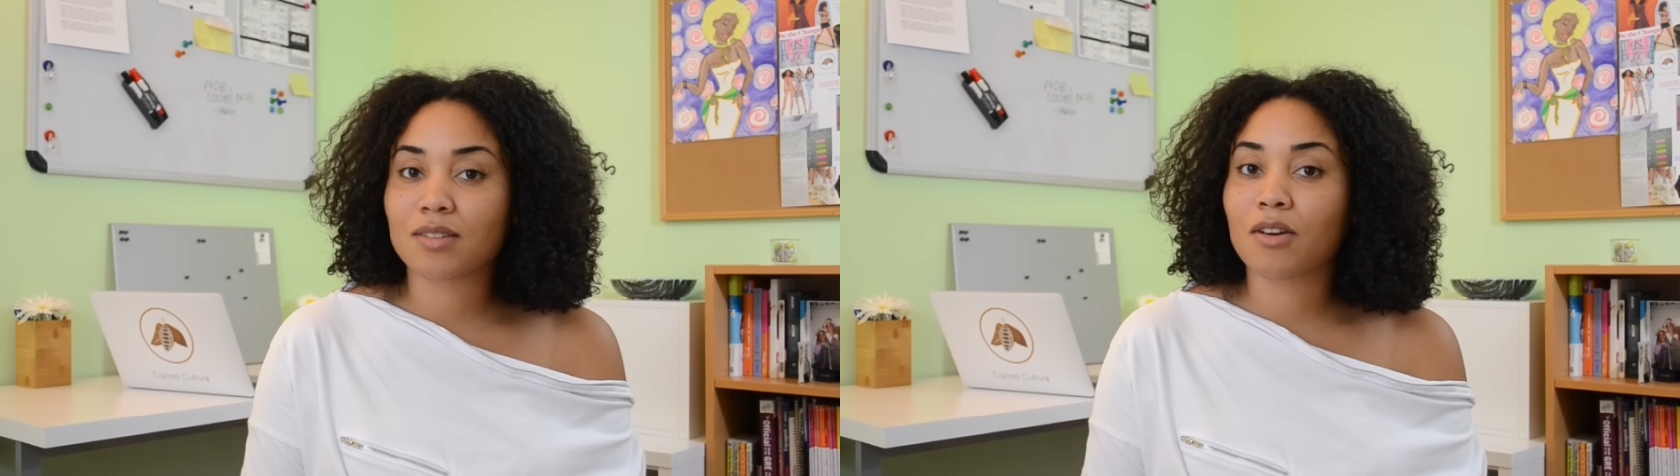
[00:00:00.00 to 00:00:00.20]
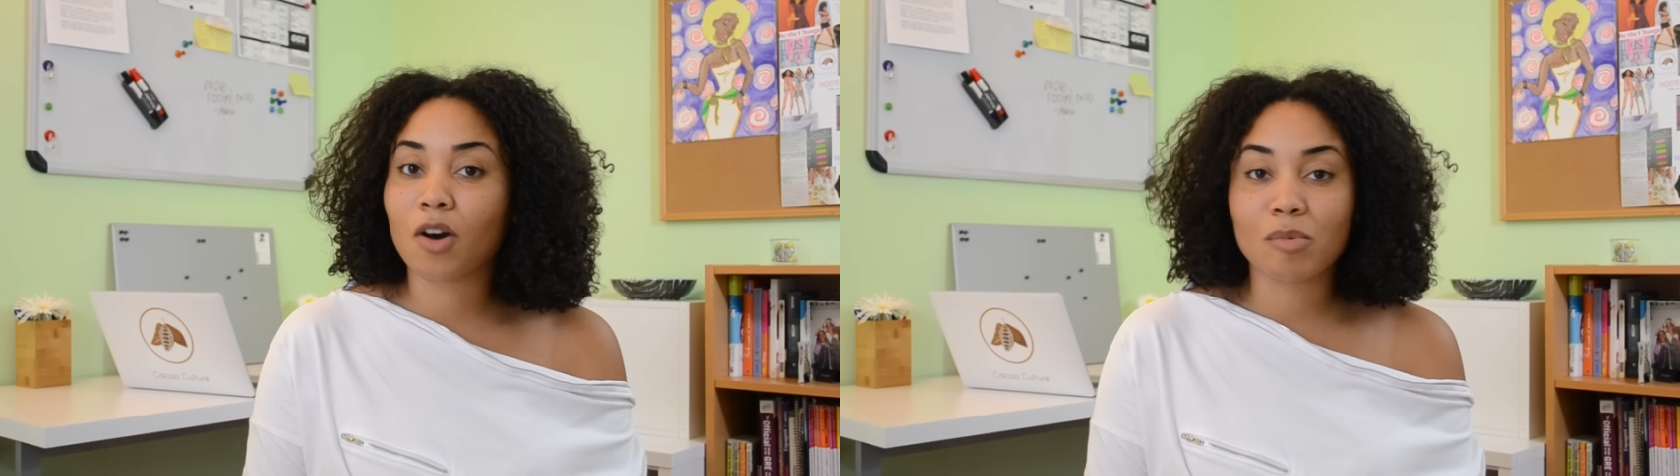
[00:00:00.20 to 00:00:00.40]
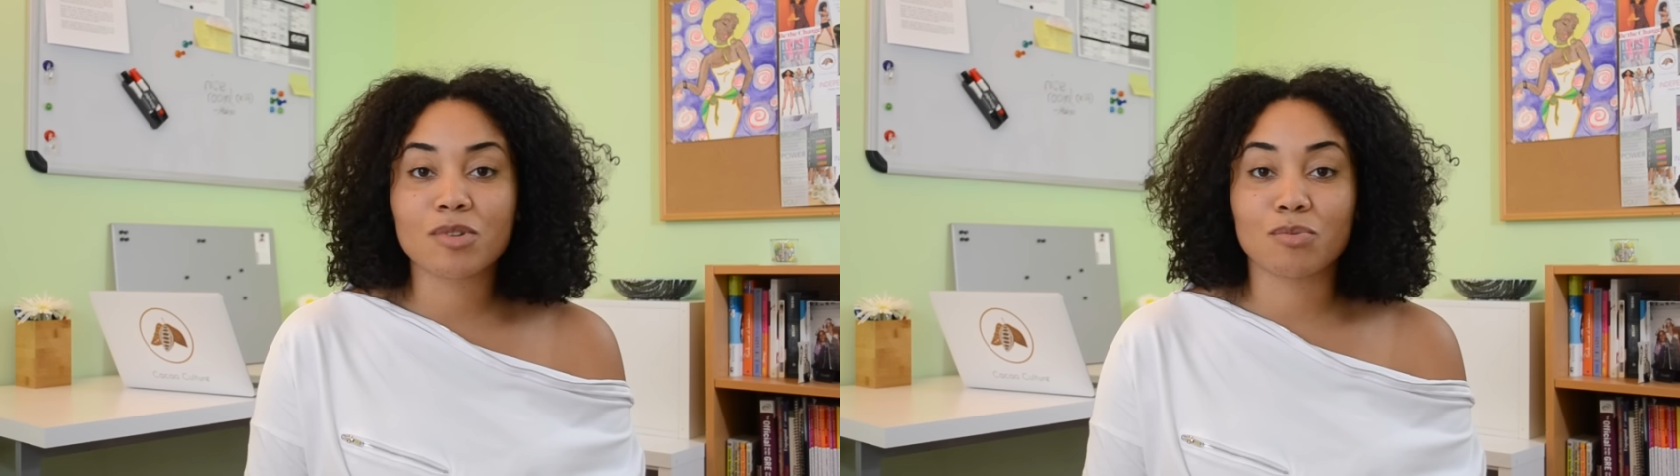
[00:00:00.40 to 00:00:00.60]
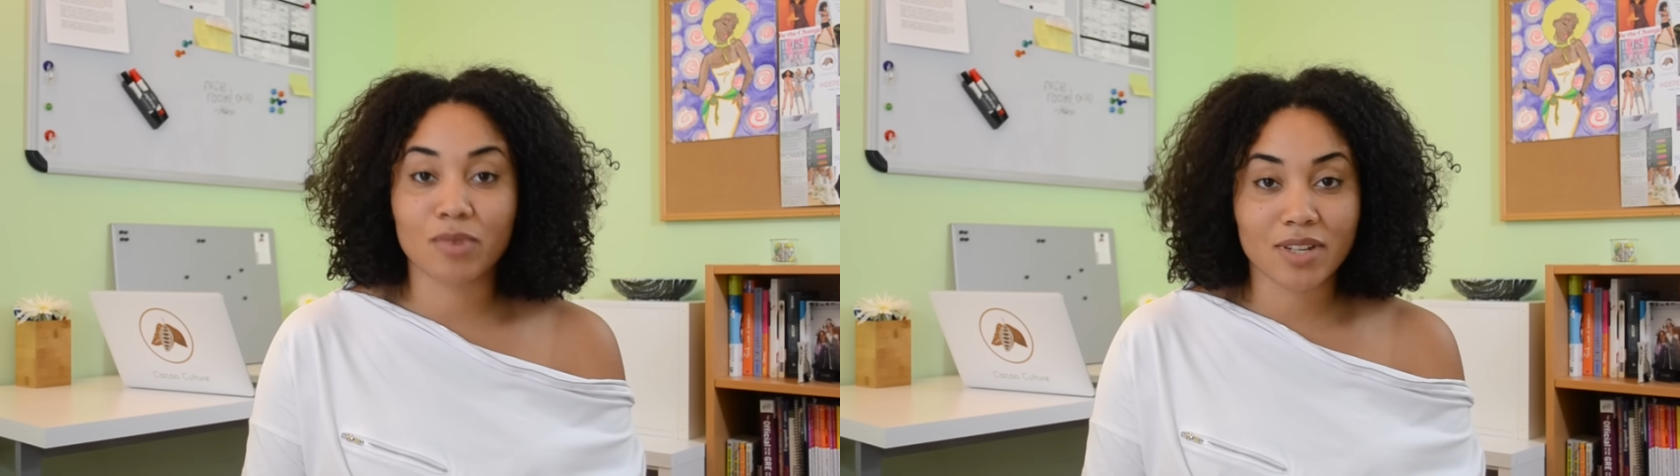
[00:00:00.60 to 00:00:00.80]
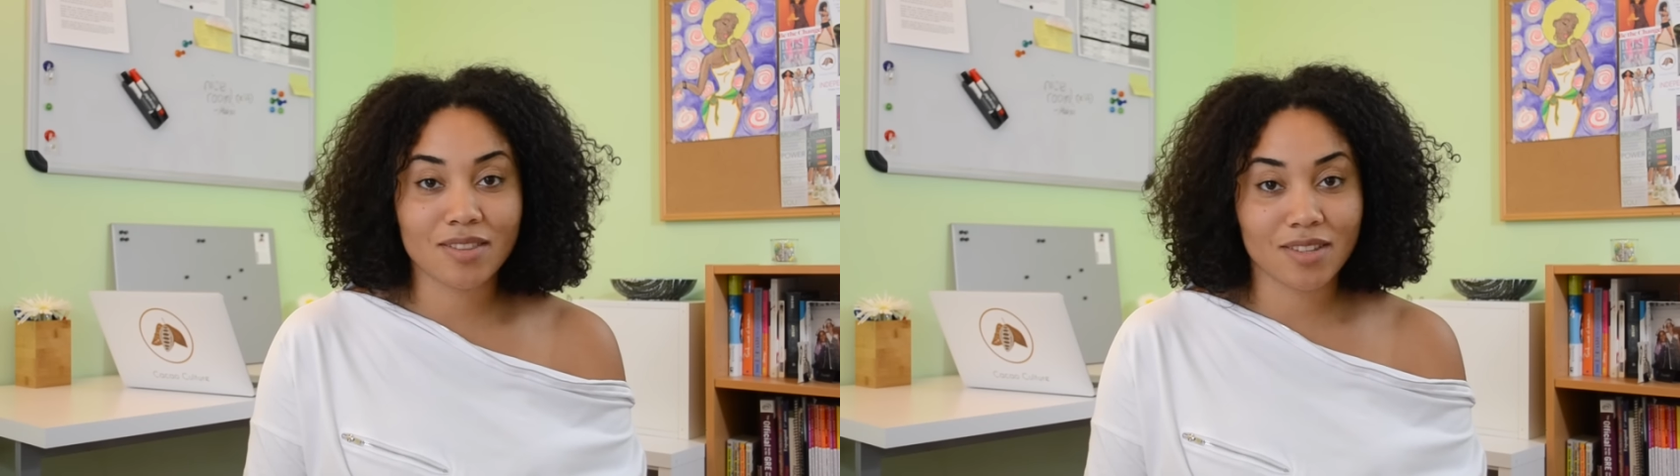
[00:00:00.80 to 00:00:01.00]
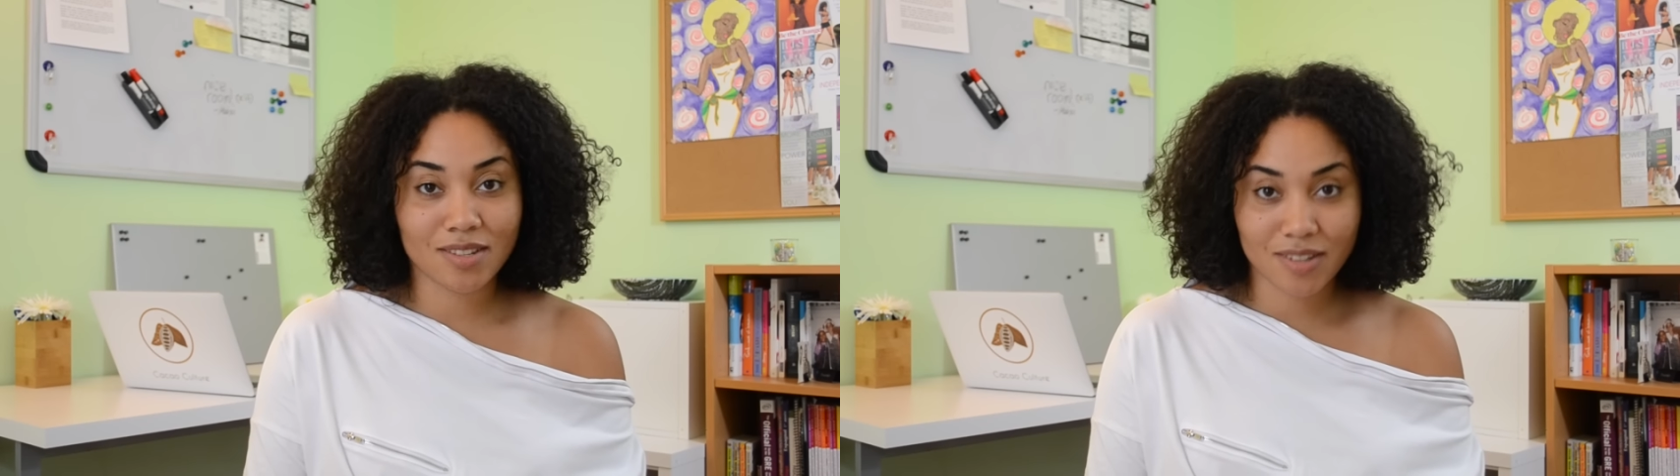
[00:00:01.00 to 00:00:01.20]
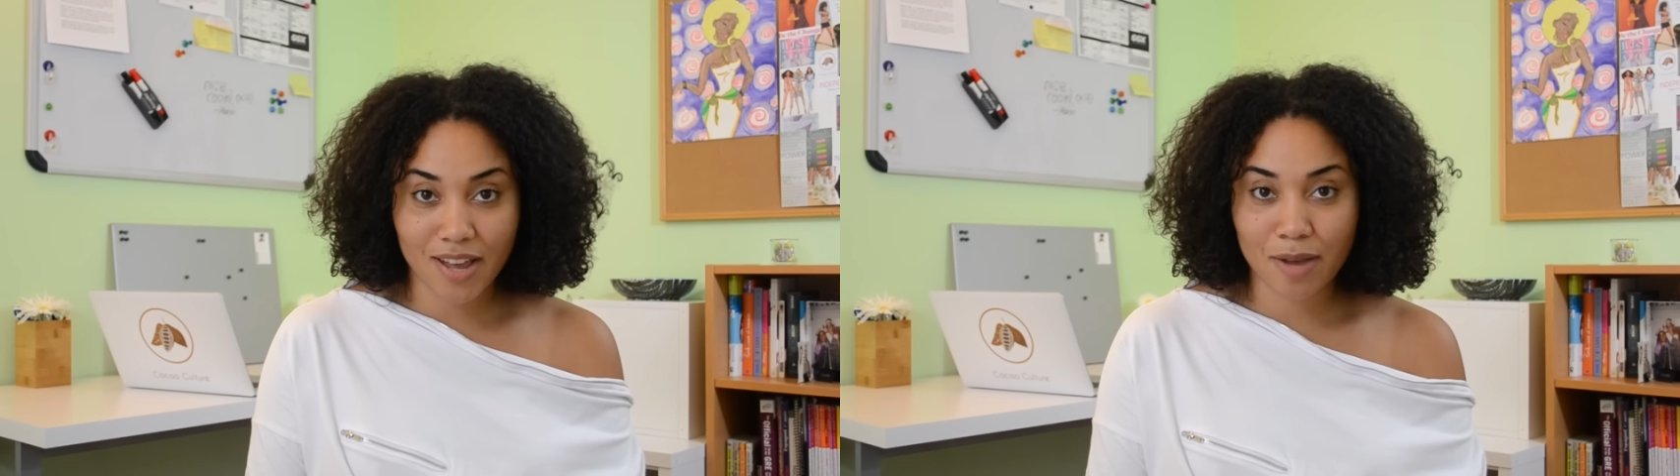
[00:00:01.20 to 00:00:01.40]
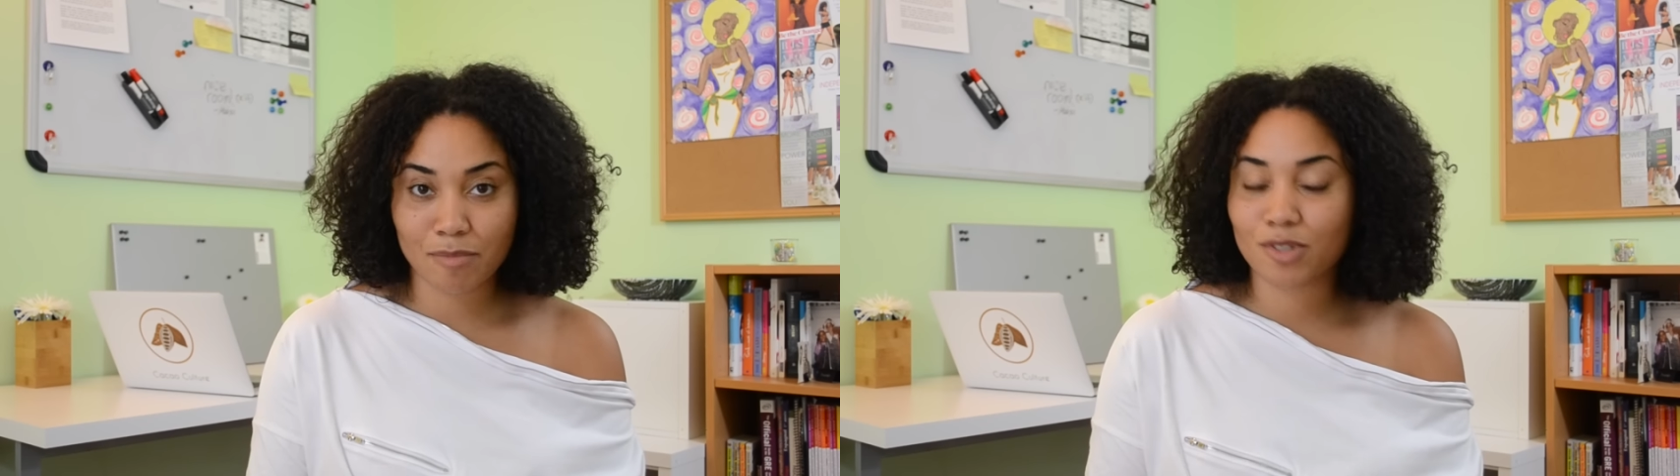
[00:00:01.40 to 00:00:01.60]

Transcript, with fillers: and almost written the same,